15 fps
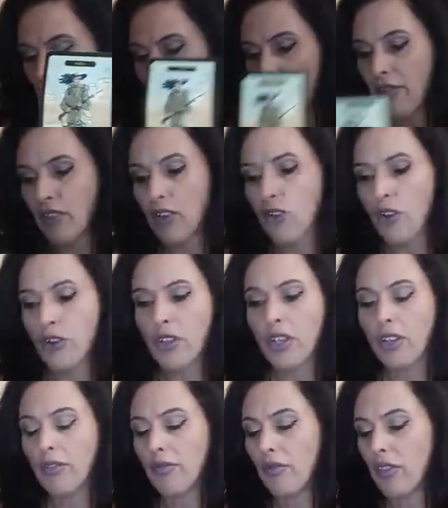even though,
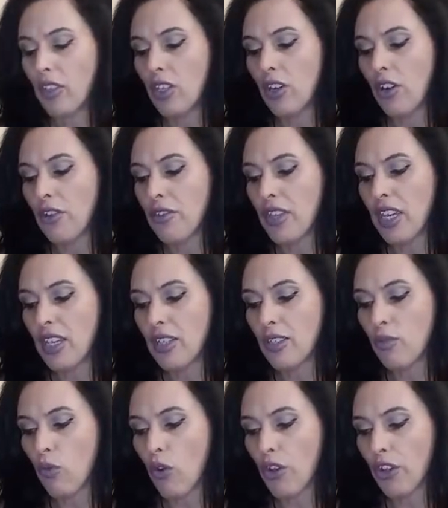you know, there
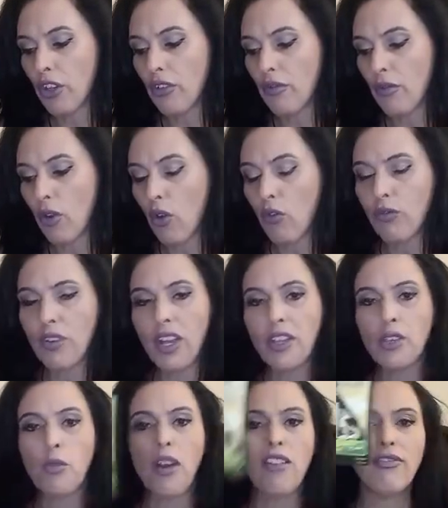is work involved
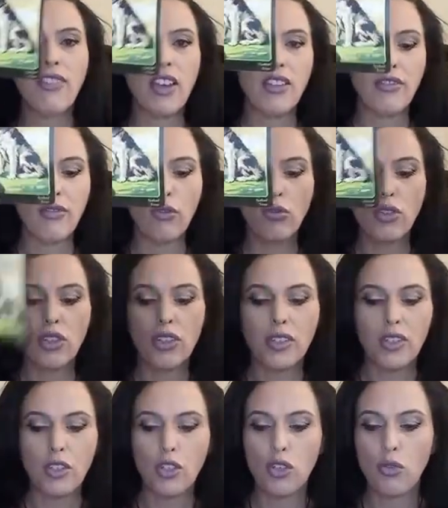and you are faithful to the
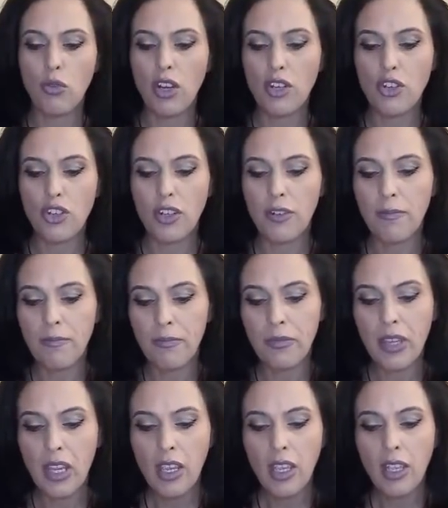situation.
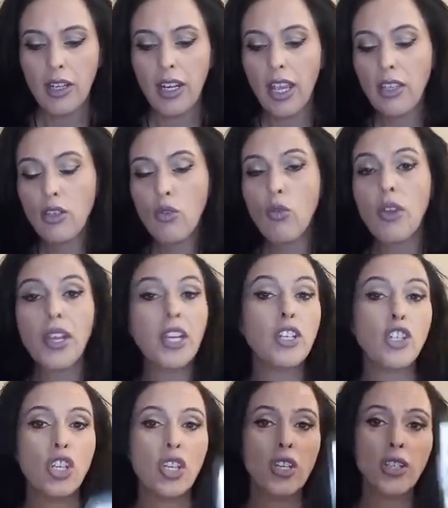Now, your
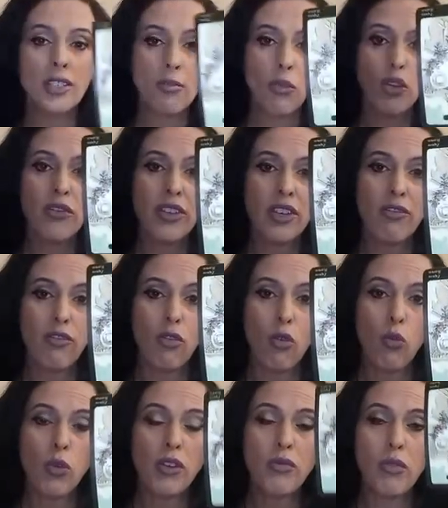energy is moving
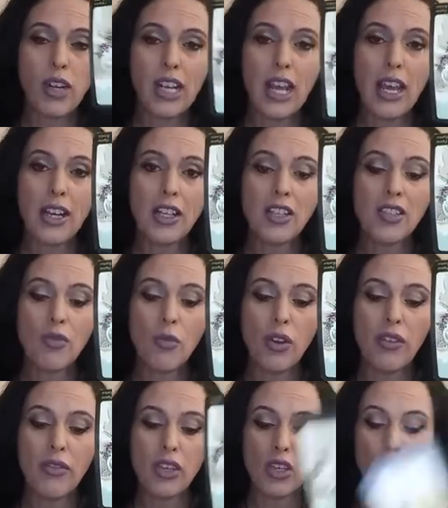forward, regardless of
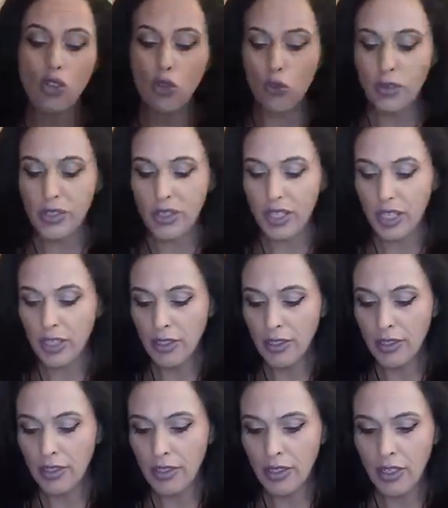whatever your choice
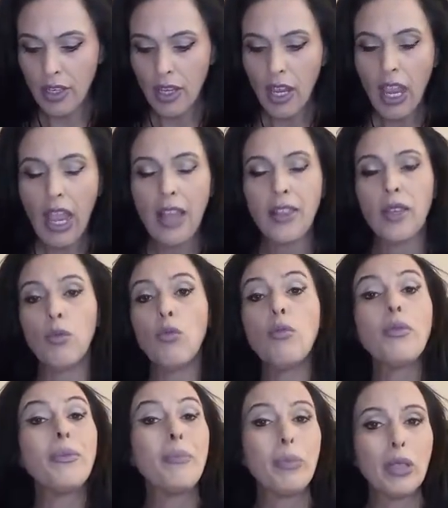is, and there will
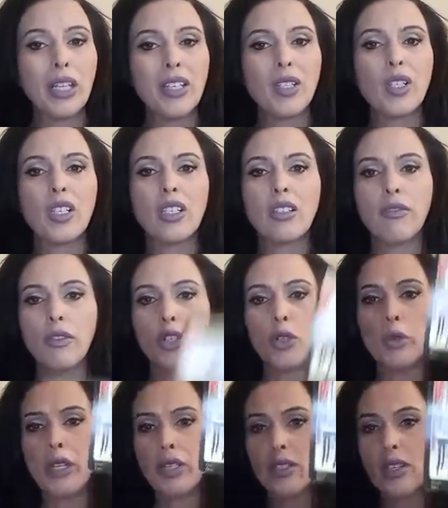be blessings for
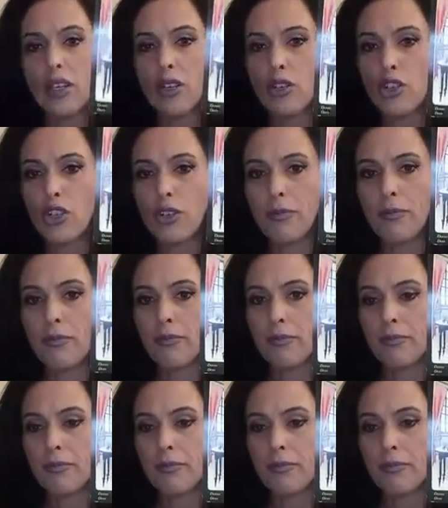doing such.